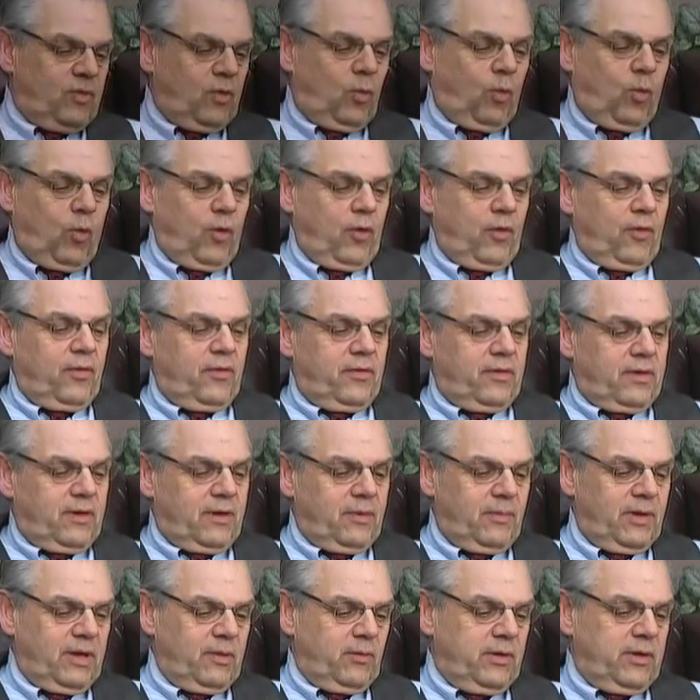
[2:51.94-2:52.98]
word,
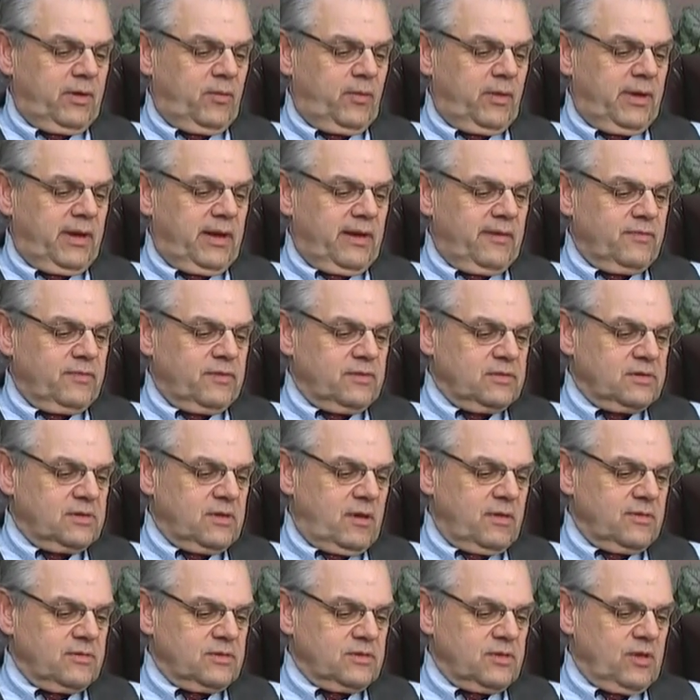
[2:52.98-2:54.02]
we have to
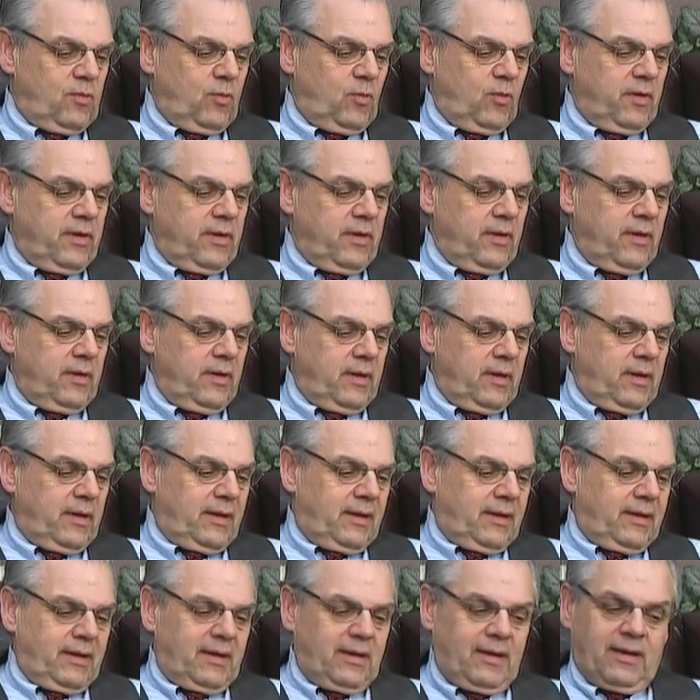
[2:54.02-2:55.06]
start somewhere,
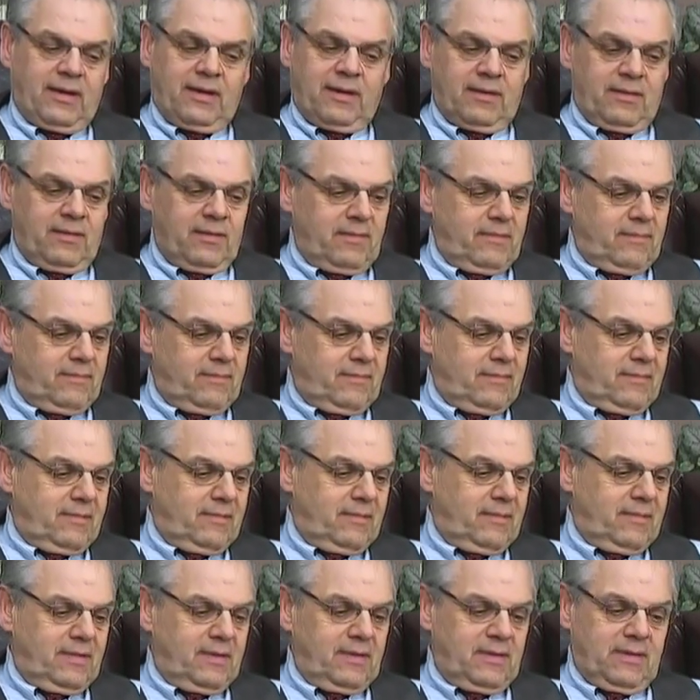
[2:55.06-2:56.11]
and
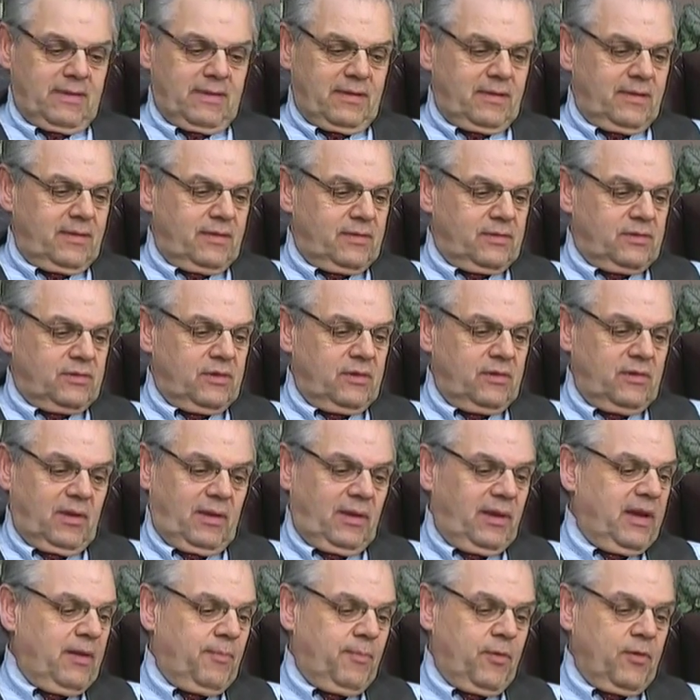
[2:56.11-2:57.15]
to the
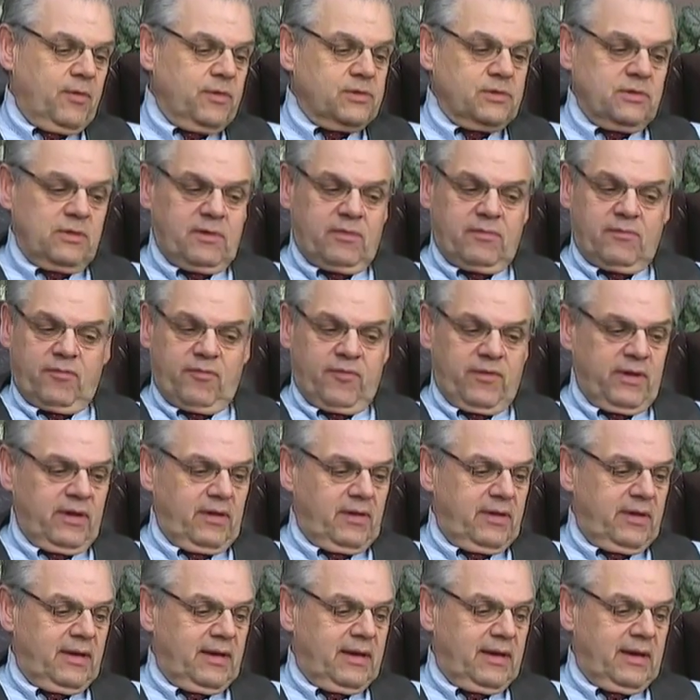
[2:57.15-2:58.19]
lay person,
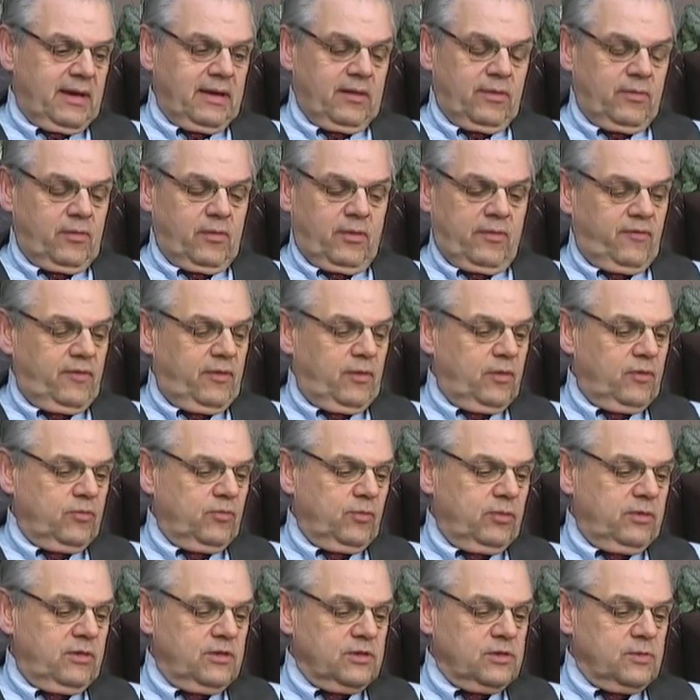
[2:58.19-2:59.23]
frankly, I don't know if he knows
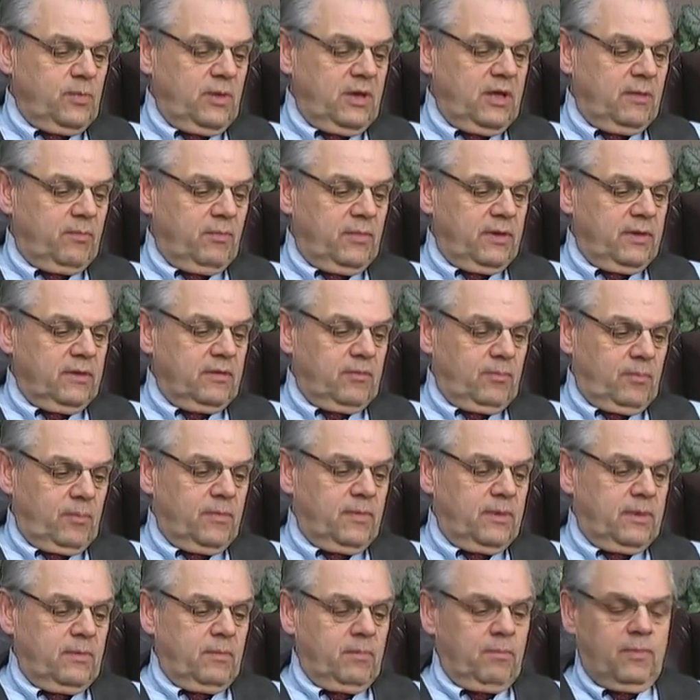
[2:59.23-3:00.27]
what this means, but
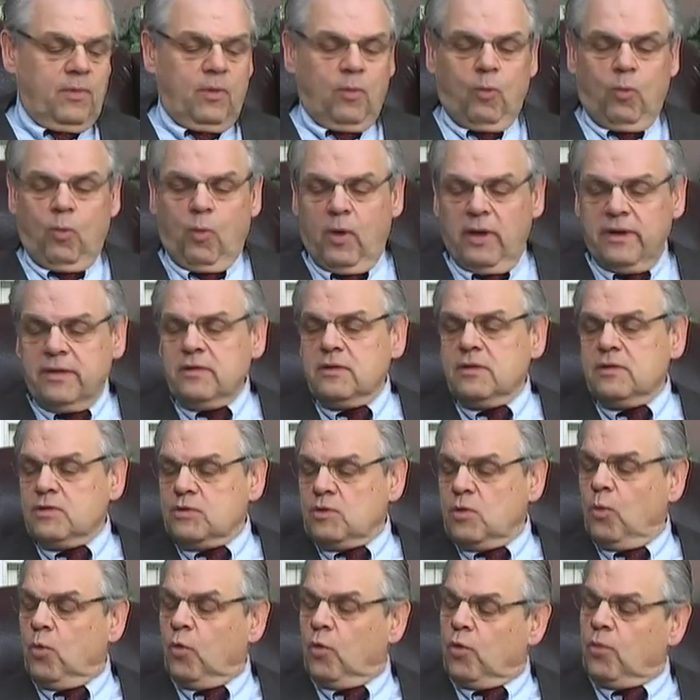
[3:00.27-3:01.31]
what does
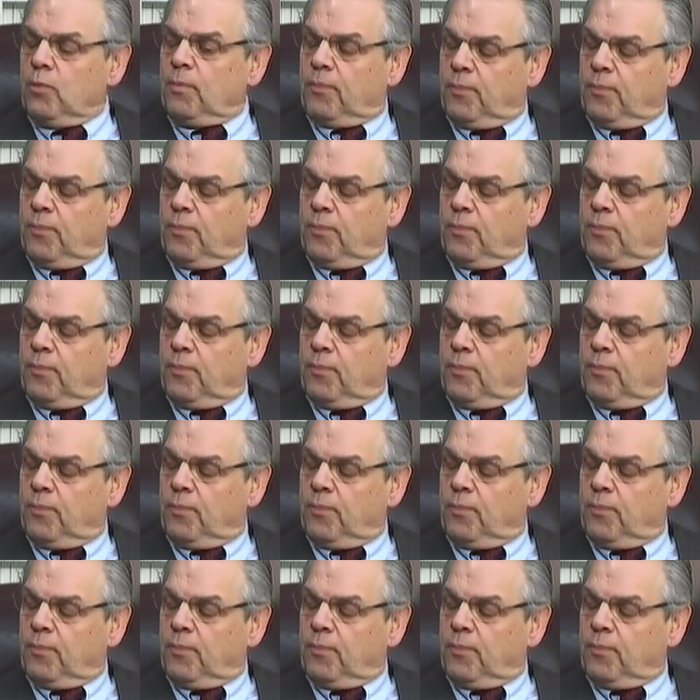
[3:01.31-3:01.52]
the word